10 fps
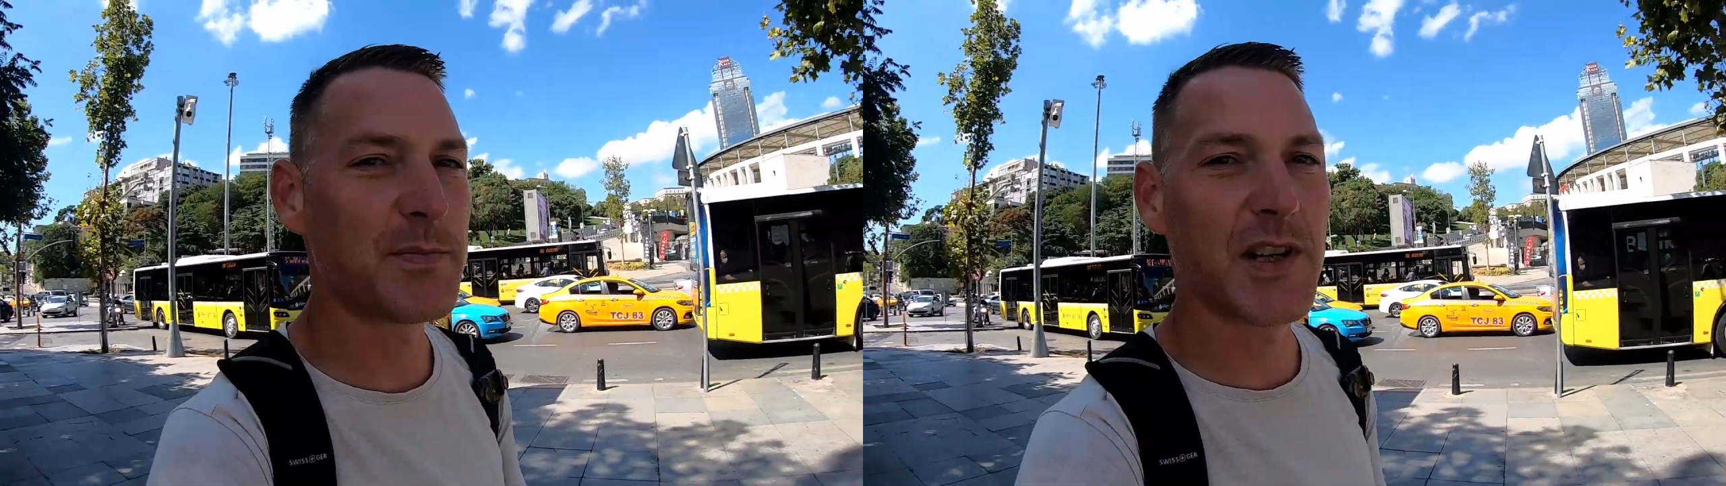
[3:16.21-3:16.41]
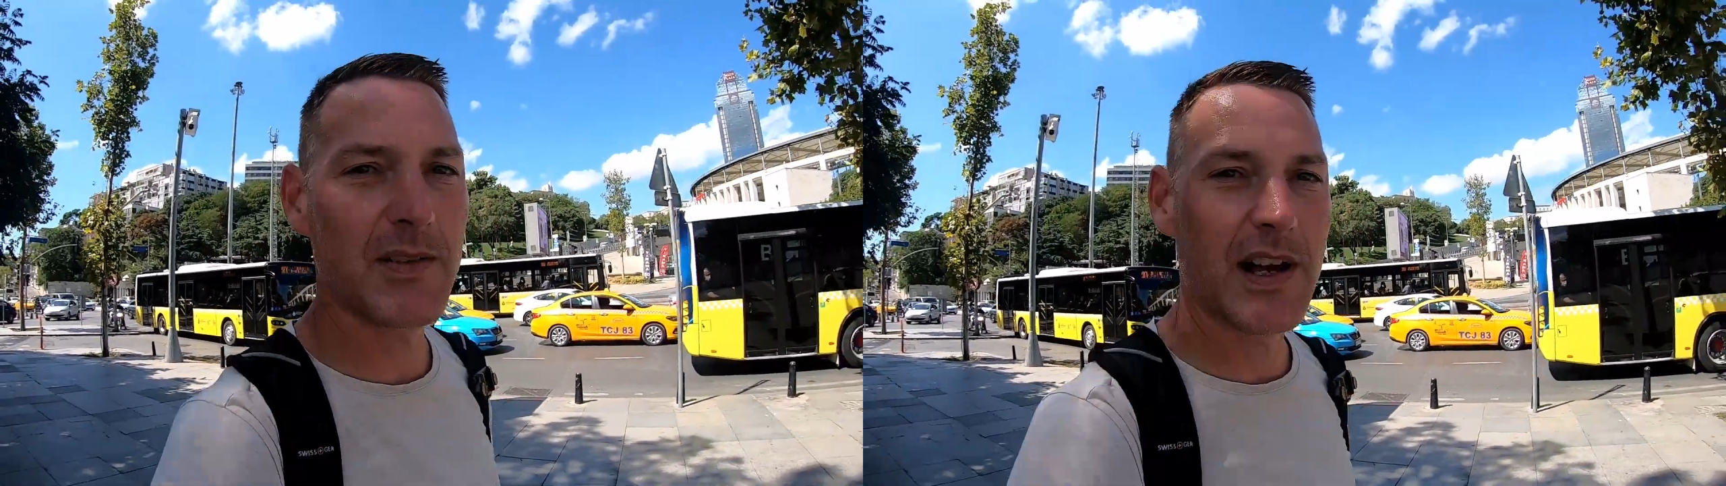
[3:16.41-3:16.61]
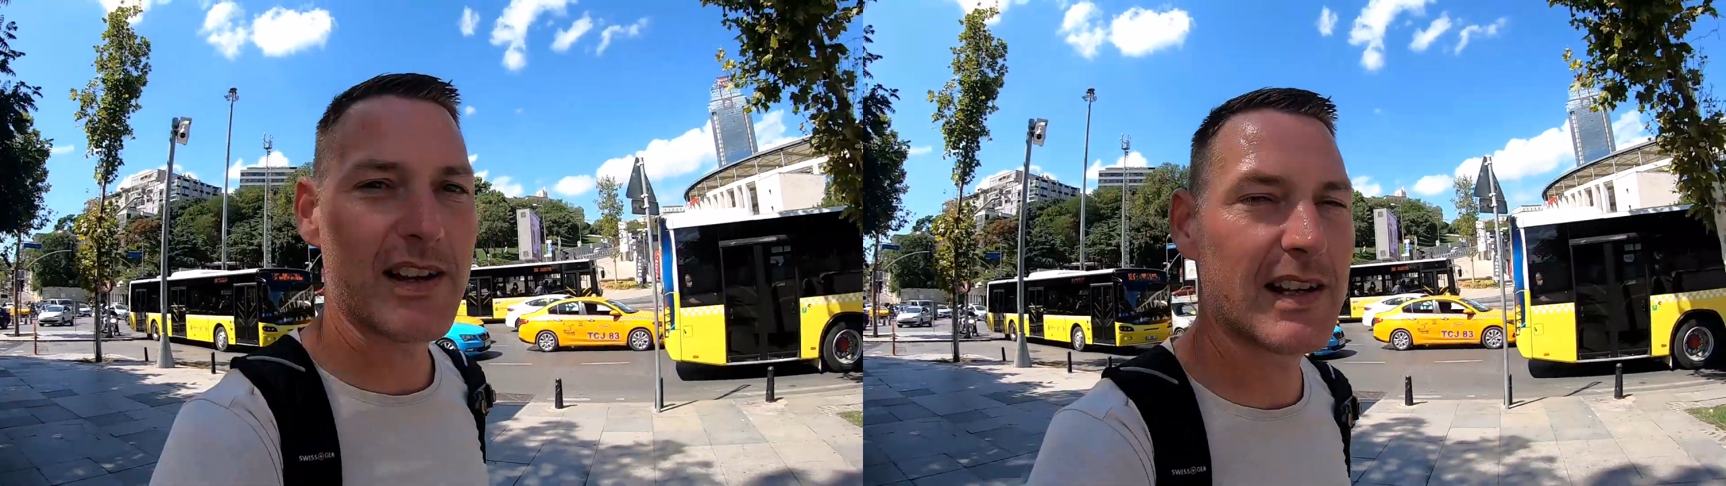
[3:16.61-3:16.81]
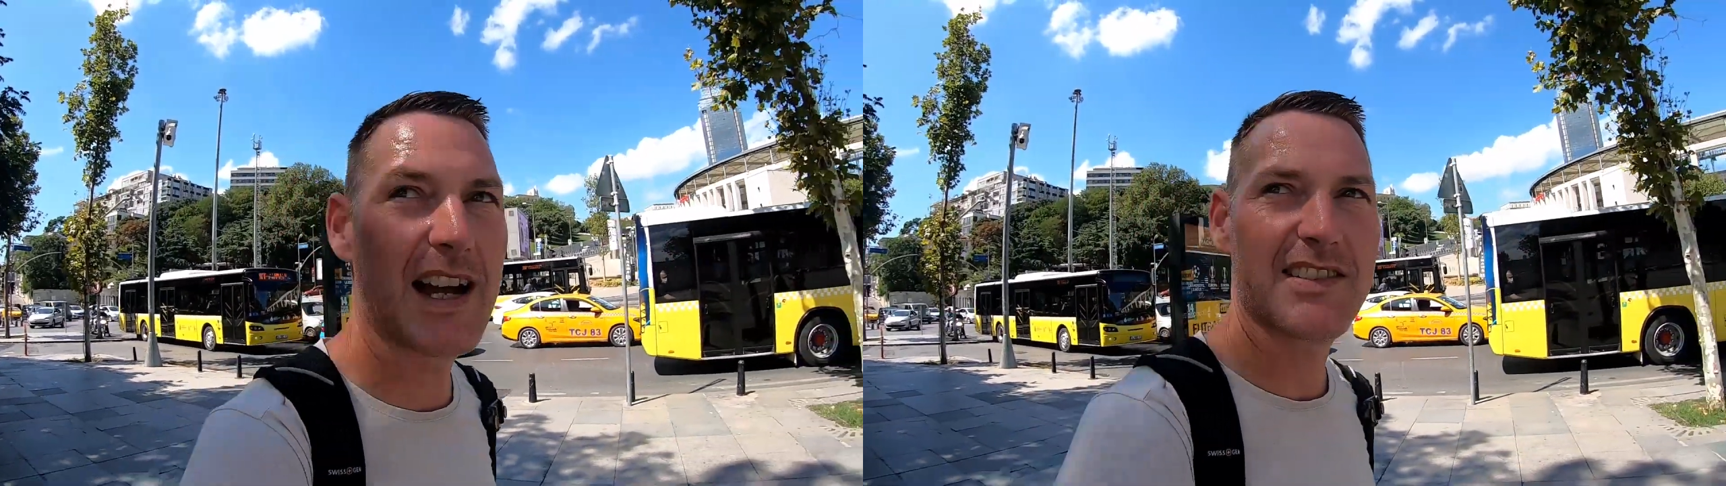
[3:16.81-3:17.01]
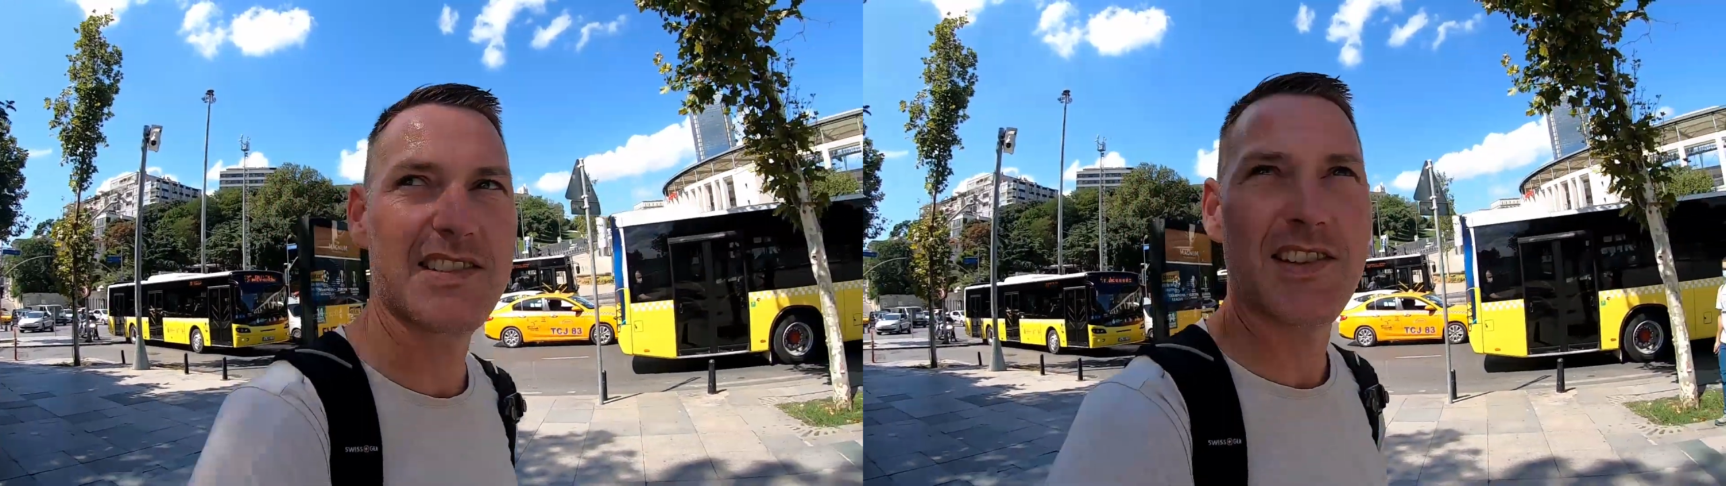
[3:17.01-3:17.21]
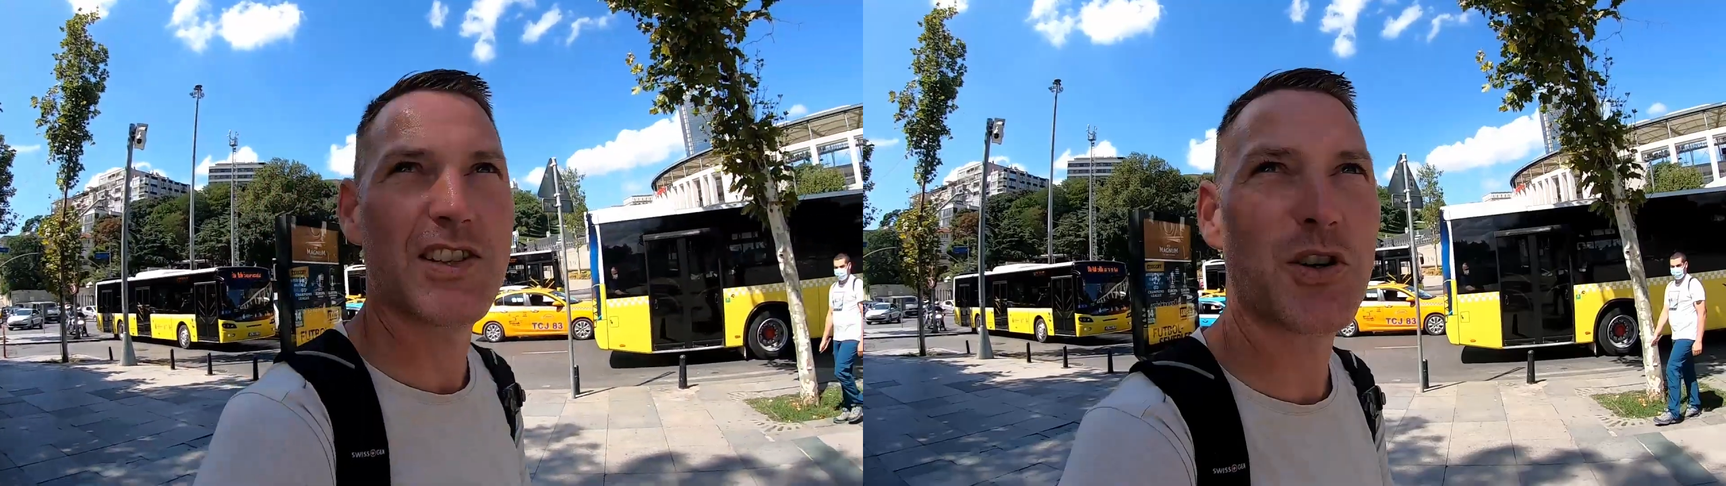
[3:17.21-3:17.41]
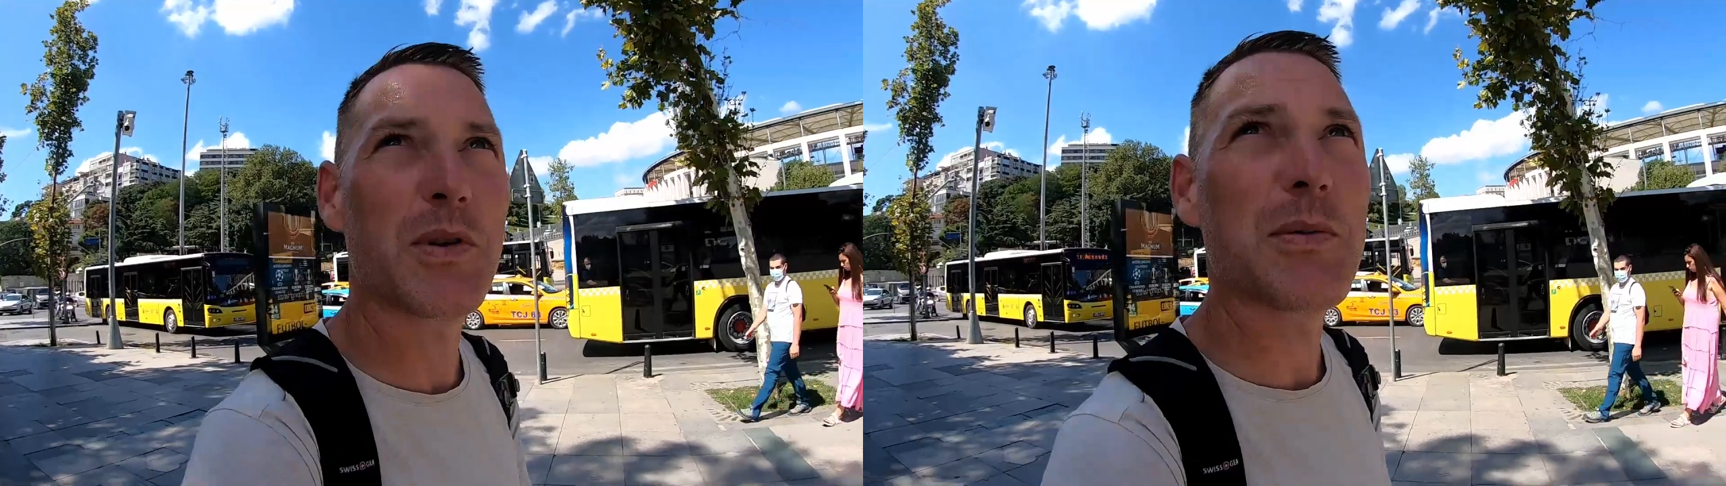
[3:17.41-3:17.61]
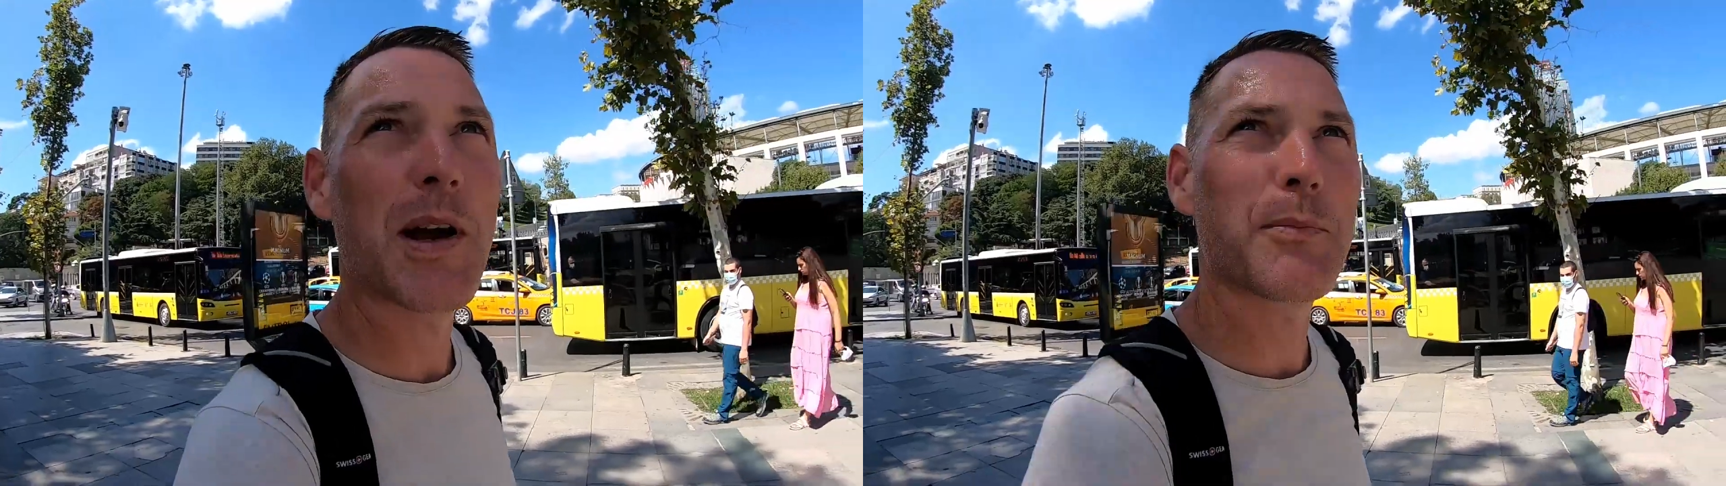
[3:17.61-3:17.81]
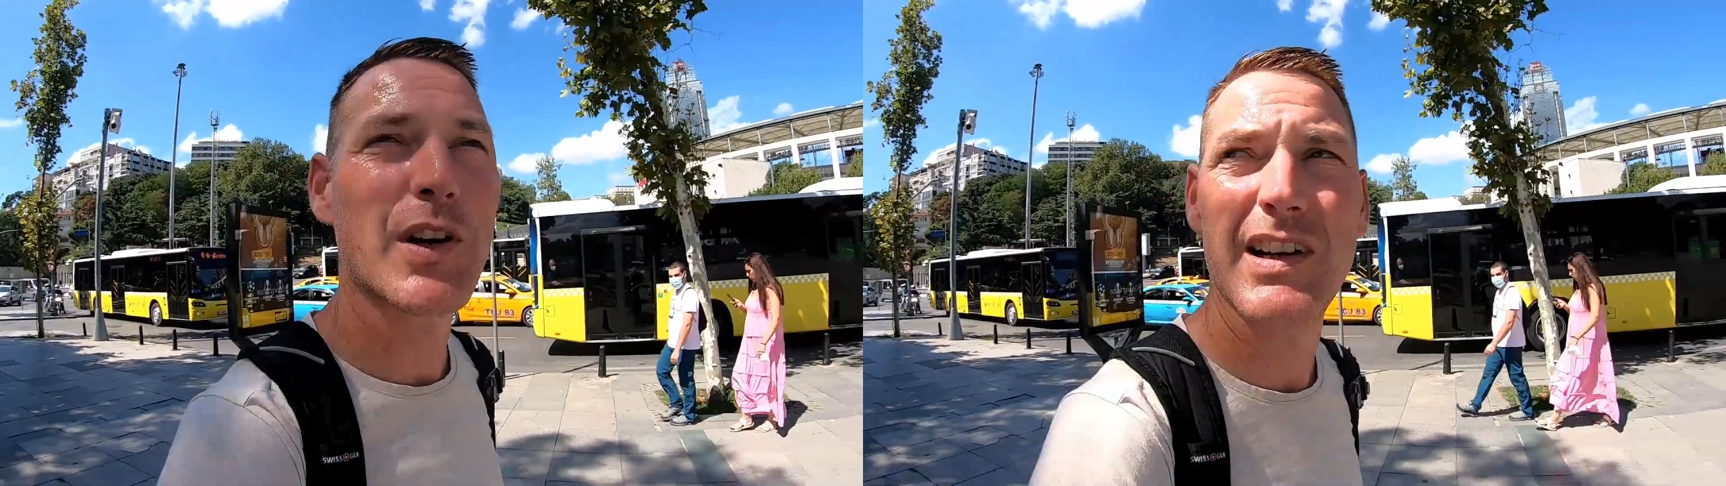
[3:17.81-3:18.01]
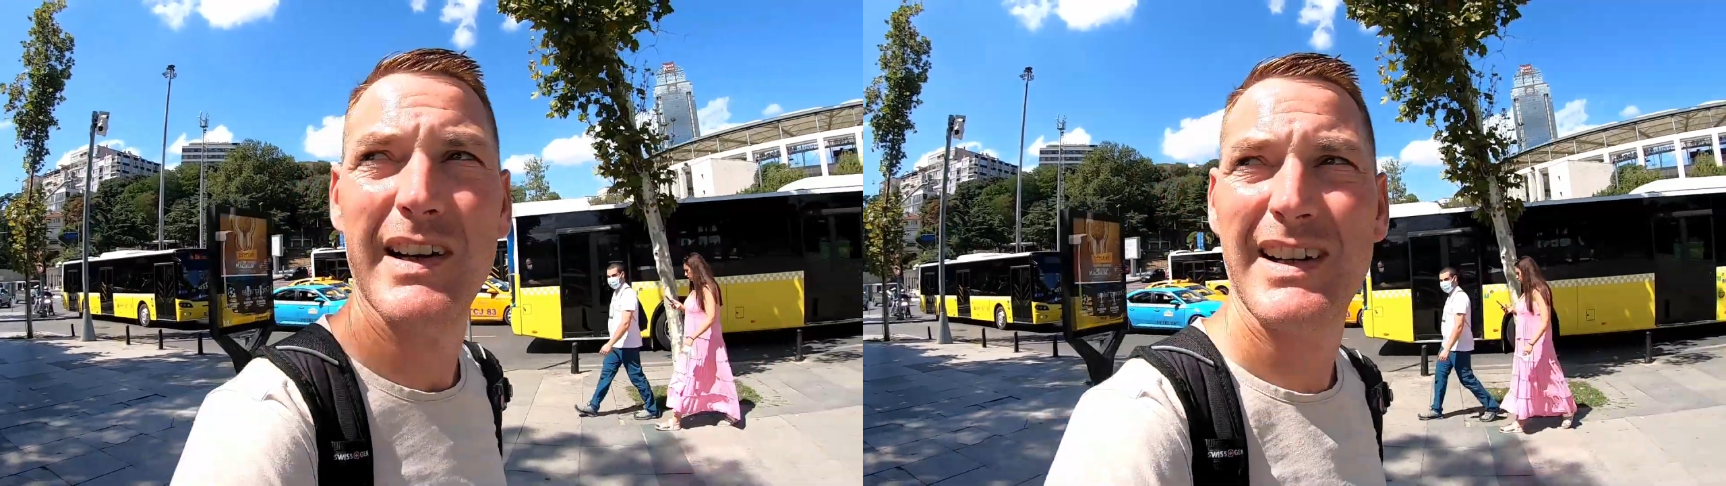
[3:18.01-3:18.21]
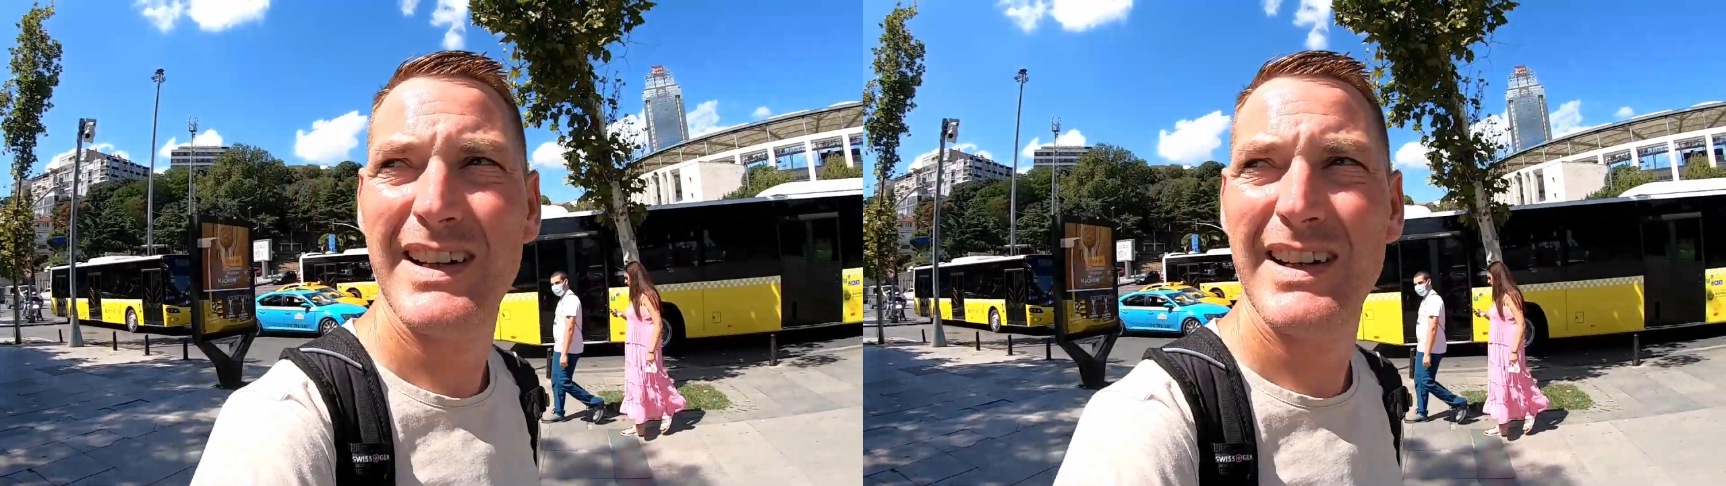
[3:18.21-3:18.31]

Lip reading: but I honestly don't remember.